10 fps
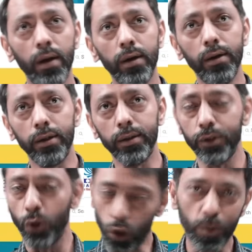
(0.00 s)

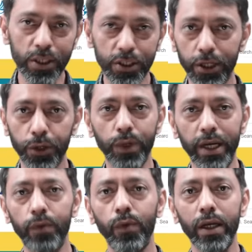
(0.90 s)
the documents that you
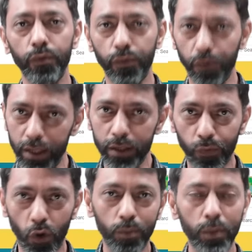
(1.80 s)
need while filling the
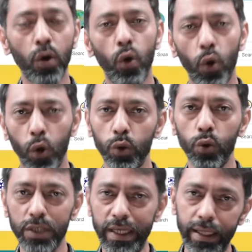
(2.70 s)
form. All
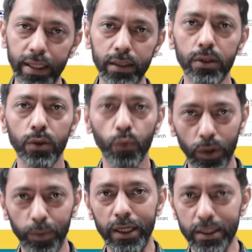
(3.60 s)
those details
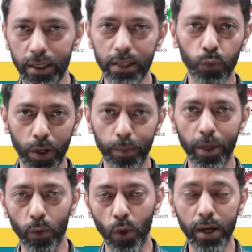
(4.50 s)
will be discussed one
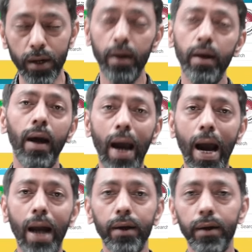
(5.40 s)
by one.
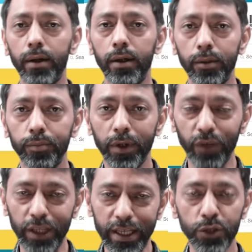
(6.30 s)
And
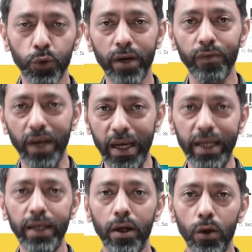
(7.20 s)
if in case you have
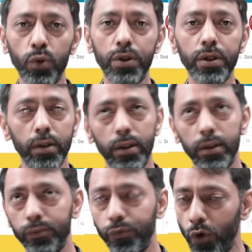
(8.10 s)
any doubt
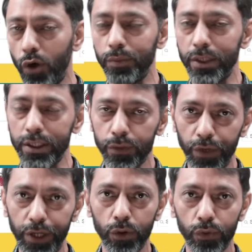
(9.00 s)
from this
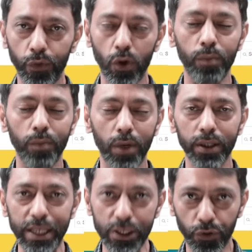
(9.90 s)
video, from
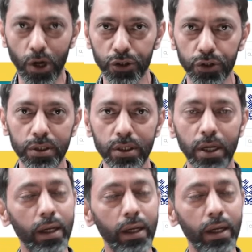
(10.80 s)
the instructions,